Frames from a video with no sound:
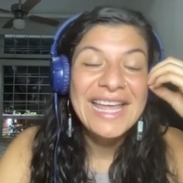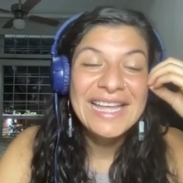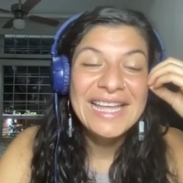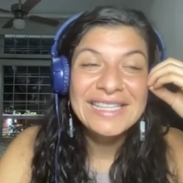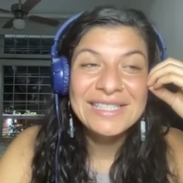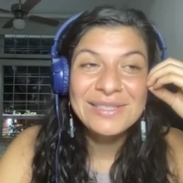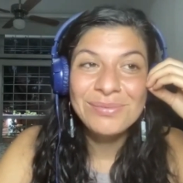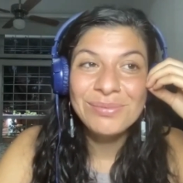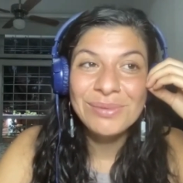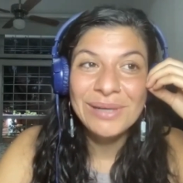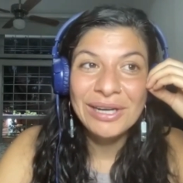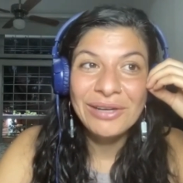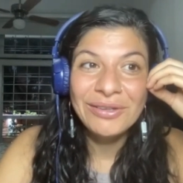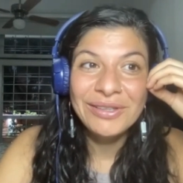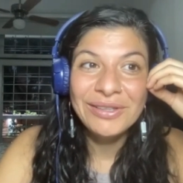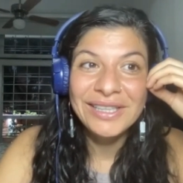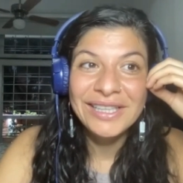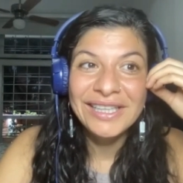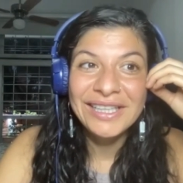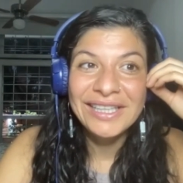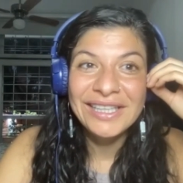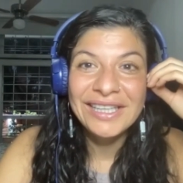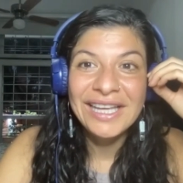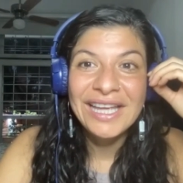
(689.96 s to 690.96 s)
It's
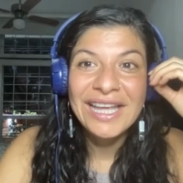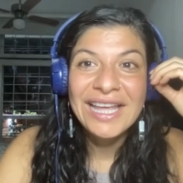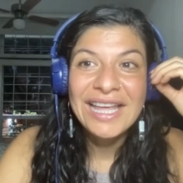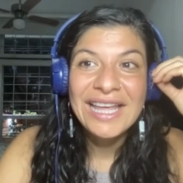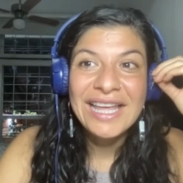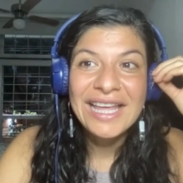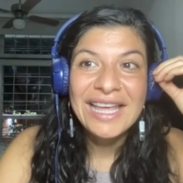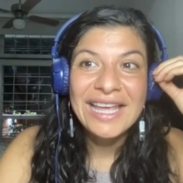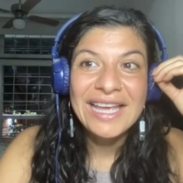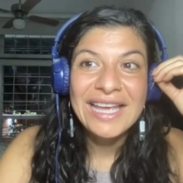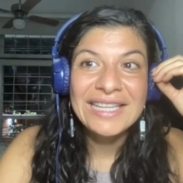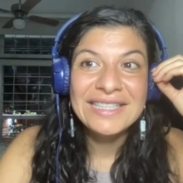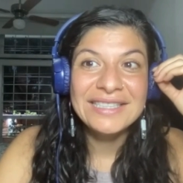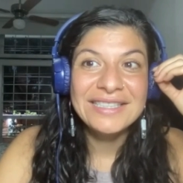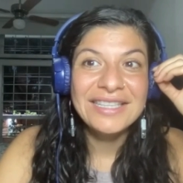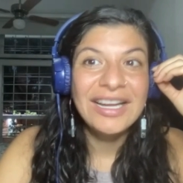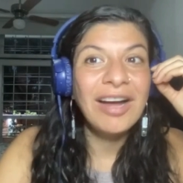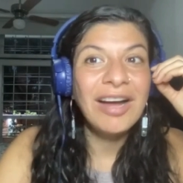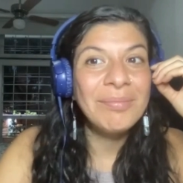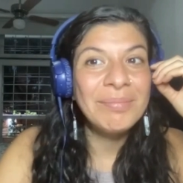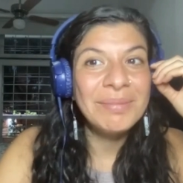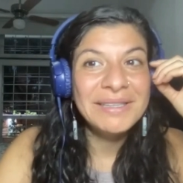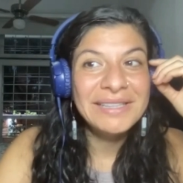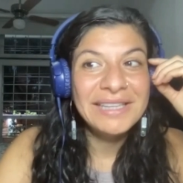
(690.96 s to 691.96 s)
a
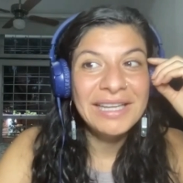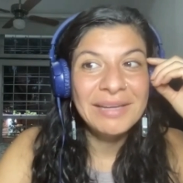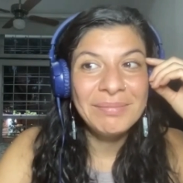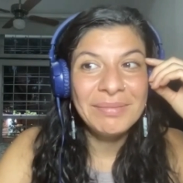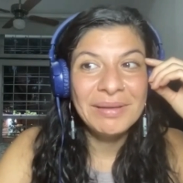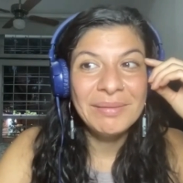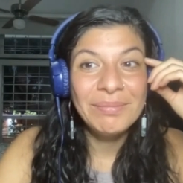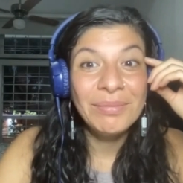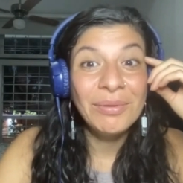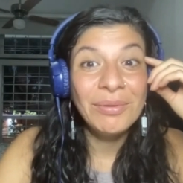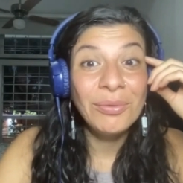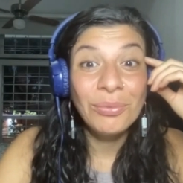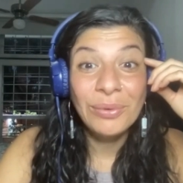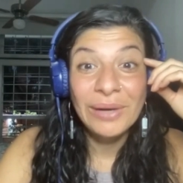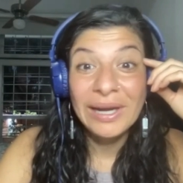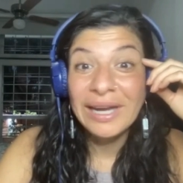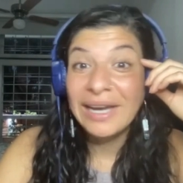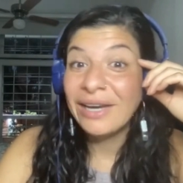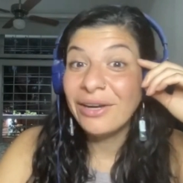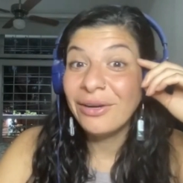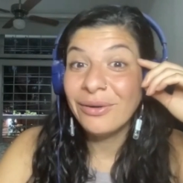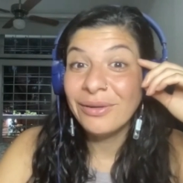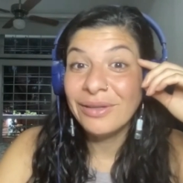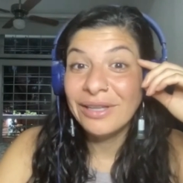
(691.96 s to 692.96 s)
topic that people
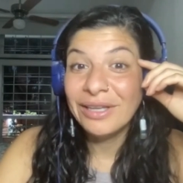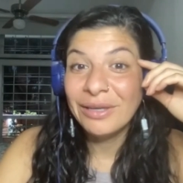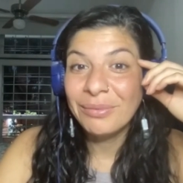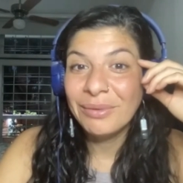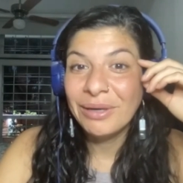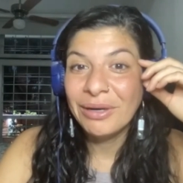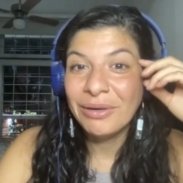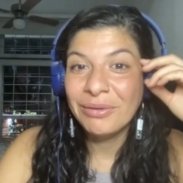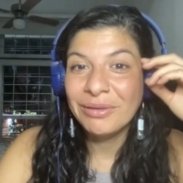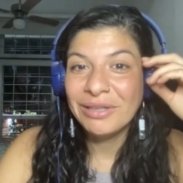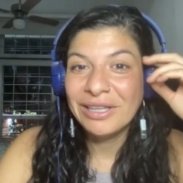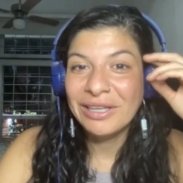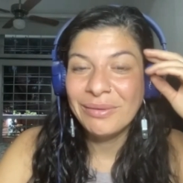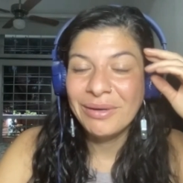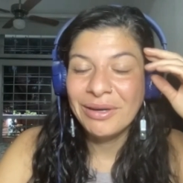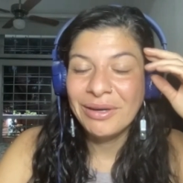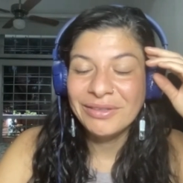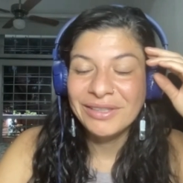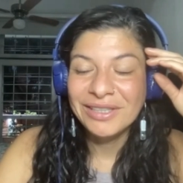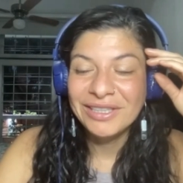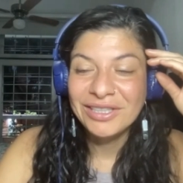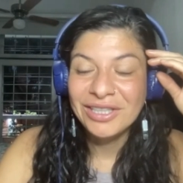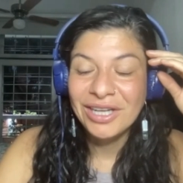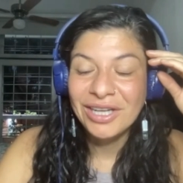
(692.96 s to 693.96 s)

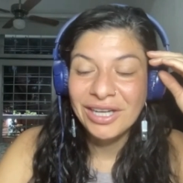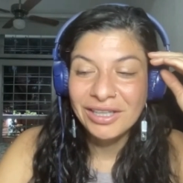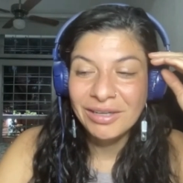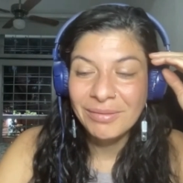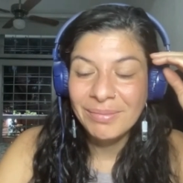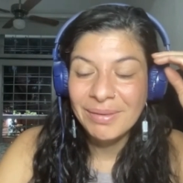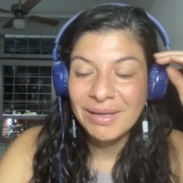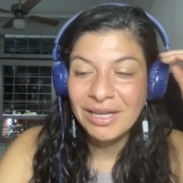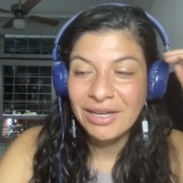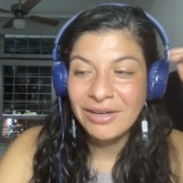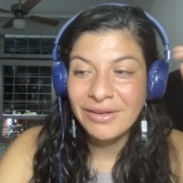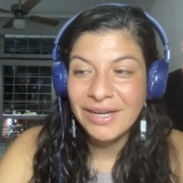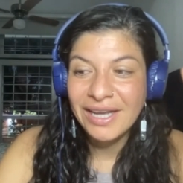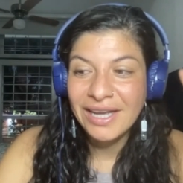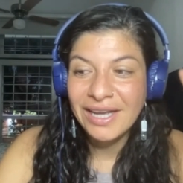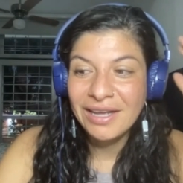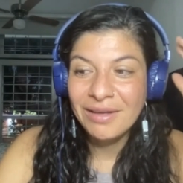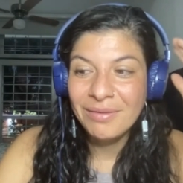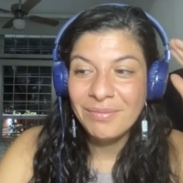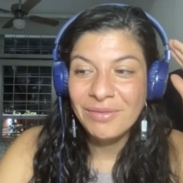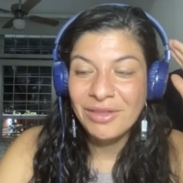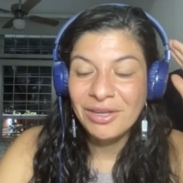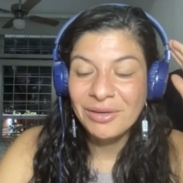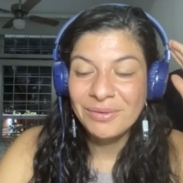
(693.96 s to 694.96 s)
rarely talk
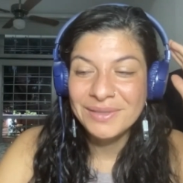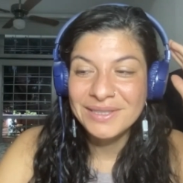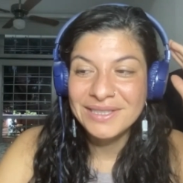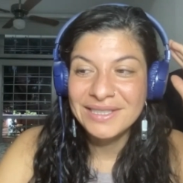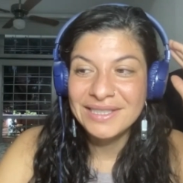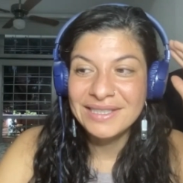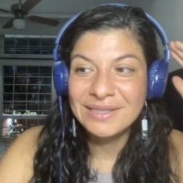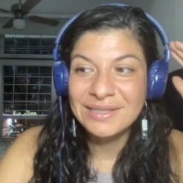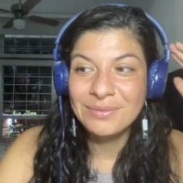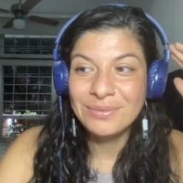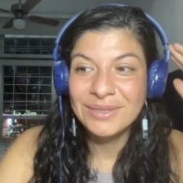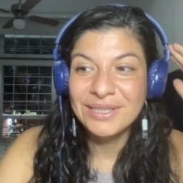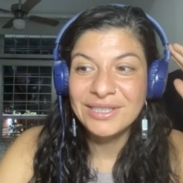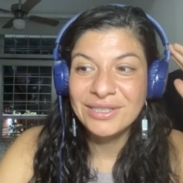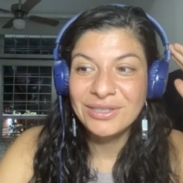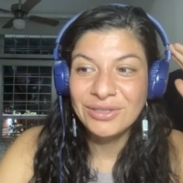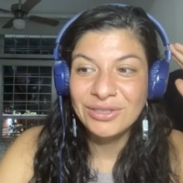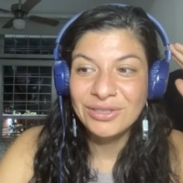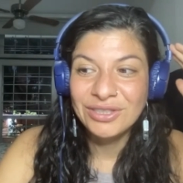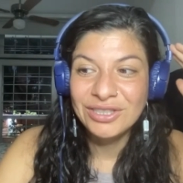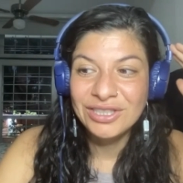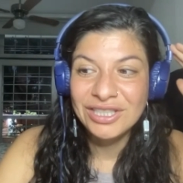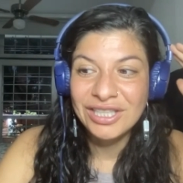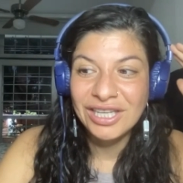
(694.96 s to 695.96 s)
about. There was this
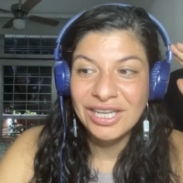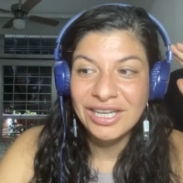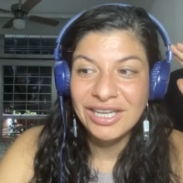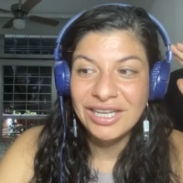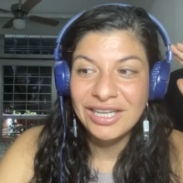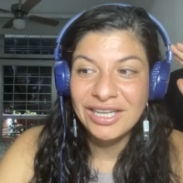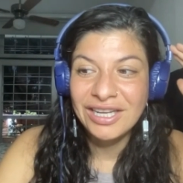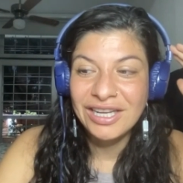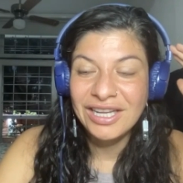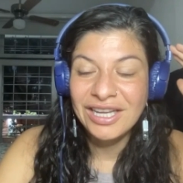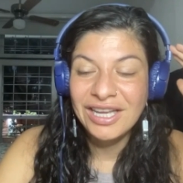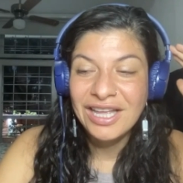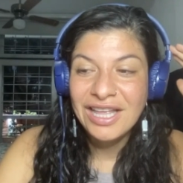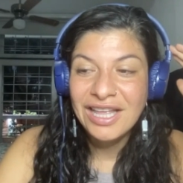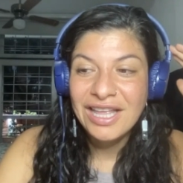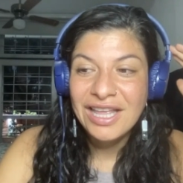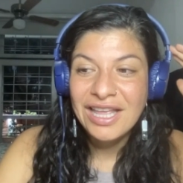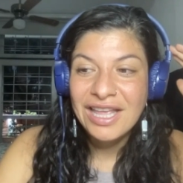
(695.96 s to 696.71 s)
research done